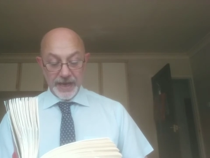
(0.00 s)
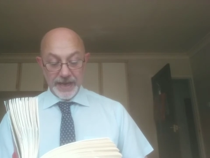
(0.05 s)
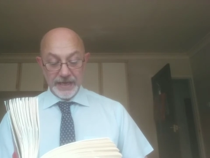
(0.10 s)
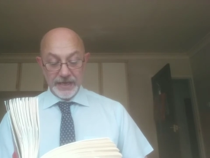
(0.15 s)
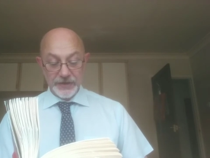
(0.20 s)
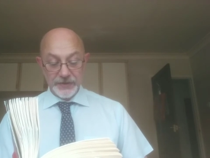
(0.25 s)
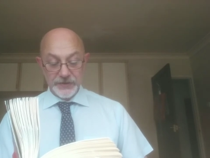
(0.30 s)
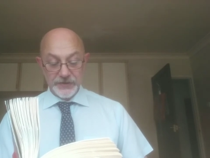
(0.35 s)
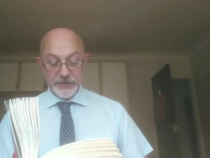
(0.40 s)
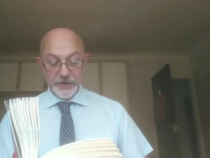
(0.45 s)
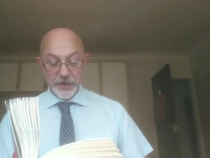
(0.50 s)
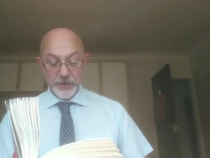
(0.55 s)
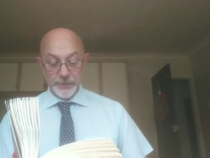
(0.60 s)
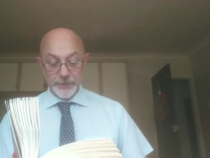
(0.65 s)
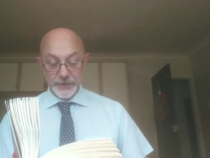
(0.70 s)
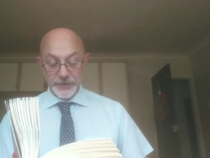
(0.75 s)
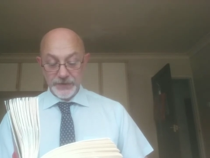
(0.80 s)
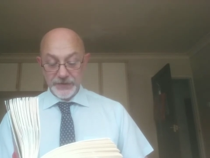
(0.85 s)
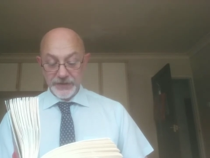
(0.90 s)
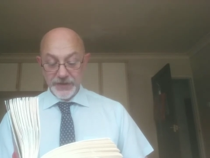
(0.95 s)
alien
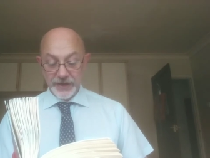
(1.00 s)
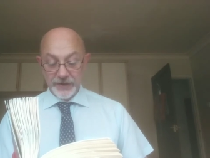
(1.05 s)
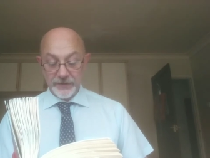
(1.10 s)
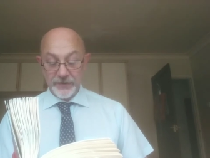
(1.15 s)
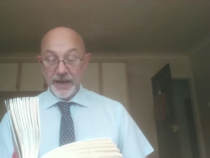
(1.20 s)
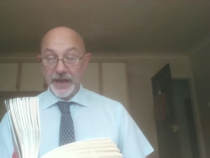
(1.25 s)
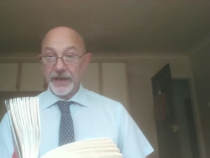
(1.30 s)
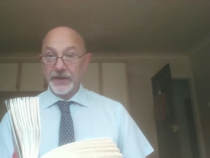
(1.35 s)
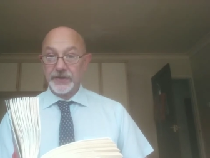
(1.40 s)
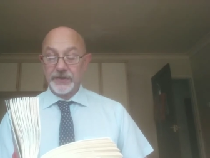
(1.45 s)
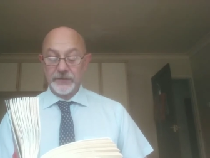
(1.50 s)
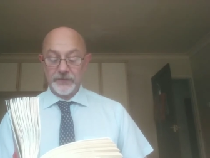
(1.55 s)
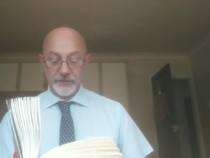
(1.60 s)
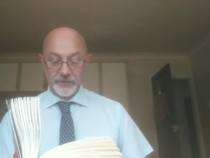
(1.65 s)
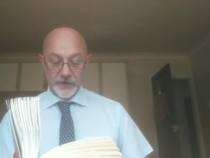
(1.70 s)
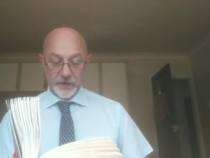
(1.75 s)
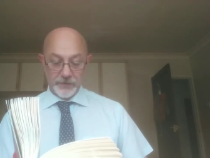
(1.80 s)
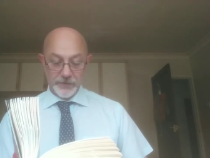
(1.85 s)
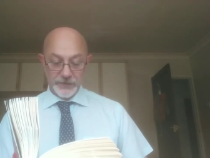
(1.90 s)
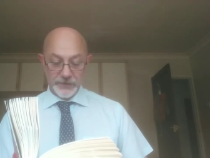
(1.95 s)
soap and cigarettes and
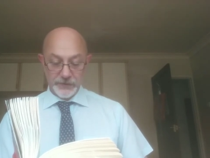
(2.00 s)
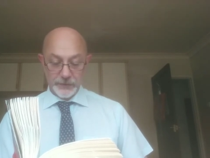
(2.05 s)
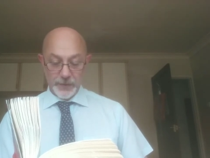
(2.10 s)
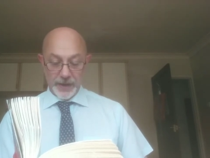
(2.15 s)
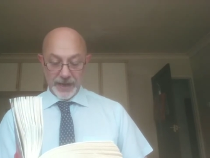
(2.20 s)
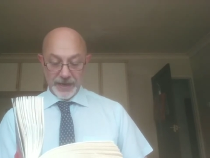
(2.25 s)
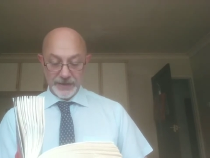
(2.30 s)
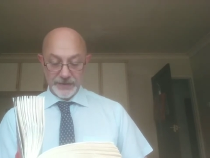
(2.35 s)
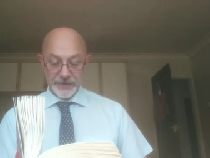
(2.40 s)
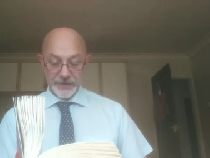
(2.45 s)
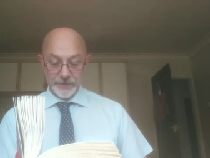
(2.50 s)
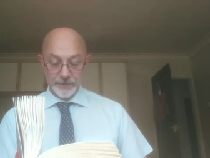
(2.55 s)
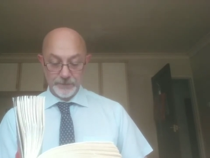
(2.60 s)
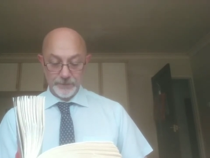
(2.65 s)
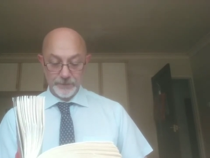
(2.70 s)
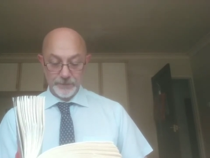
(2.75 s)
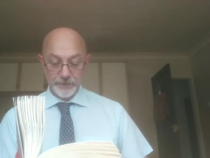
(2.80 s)
foreign sweat.